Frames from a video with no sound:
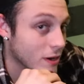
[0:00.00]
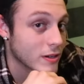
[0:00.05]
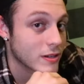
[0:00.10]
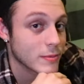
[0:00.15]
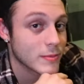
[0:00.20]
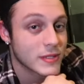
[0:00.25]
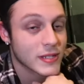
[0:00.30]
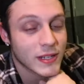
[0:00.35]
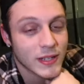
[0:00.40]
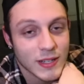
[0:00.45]

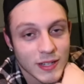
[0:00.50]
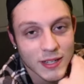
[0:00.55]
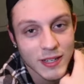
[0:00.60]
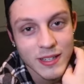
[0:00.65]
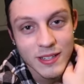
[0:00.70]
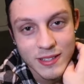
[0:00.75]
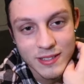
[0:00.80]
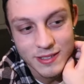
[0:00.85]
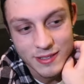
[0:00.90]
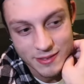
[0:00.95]
welcome
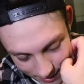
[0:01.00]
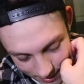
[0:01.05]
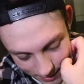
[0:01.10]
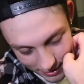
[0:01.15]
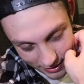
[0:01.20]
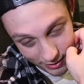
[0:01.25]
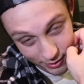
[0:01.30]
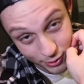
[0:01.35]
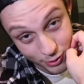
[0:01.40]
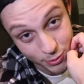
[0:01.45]
to
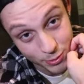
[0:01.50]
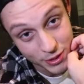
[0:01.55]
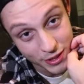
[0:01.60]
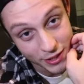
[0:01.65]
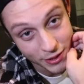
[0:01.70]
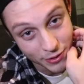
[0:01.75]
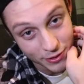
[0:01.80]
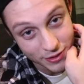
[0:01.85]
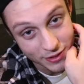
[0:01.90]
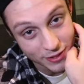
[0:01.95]
my YouTube
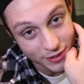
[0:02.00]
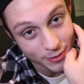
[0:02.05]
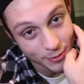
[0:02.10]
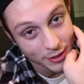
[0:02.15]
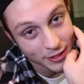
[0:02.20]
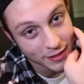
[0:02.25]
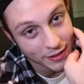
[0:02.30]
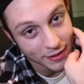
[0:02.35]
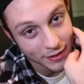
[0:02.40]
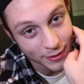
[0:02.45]
channel. This is
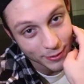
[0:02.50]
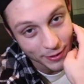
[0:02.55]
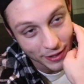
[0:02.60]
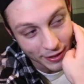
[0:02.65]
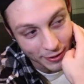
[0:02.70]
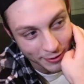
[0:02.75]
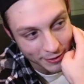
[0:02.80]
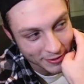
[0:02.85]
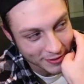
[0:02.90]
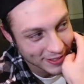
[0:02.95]
what I do now.